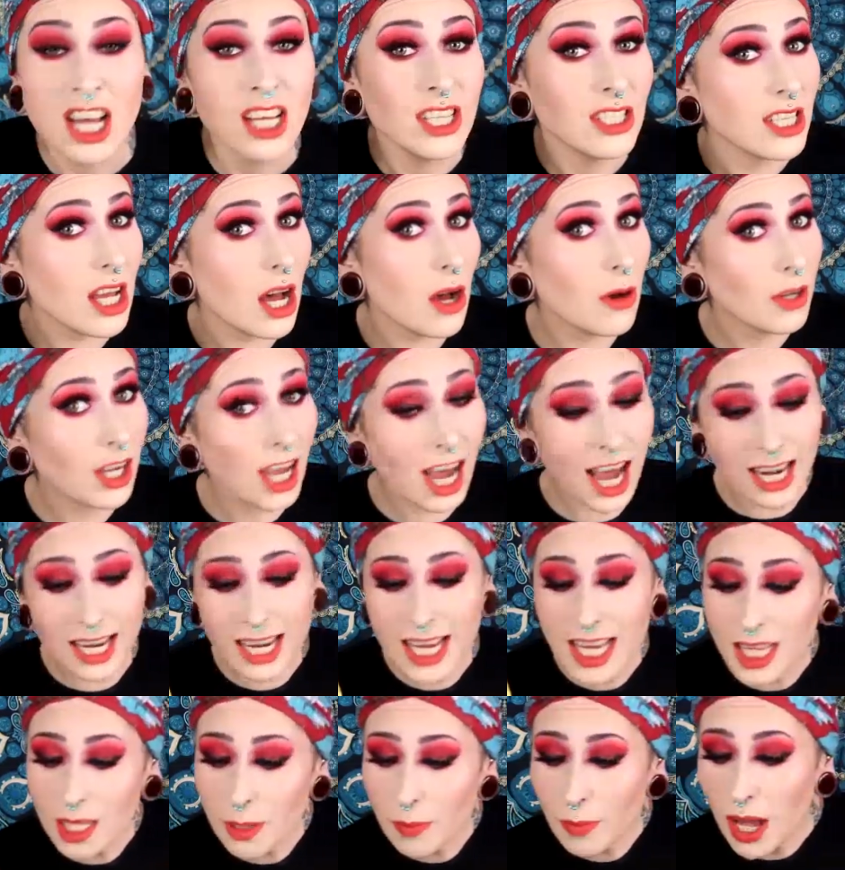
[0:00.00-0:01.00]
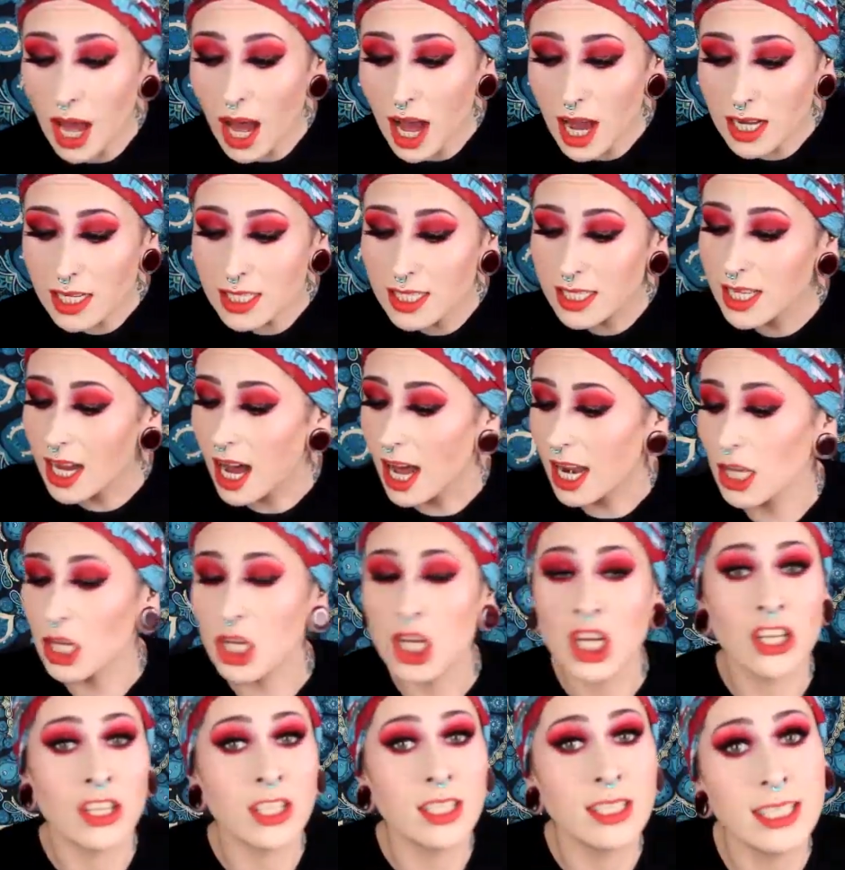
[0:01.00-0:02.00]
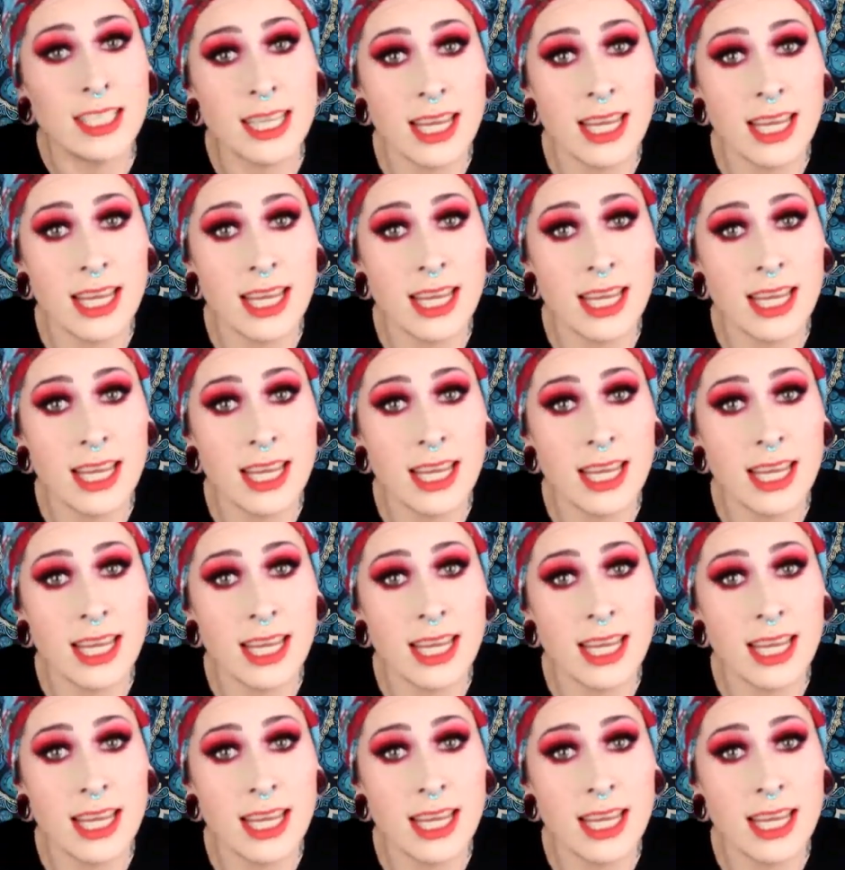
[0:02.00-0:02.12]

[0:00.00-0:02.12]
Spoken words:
So got it in the box, got a good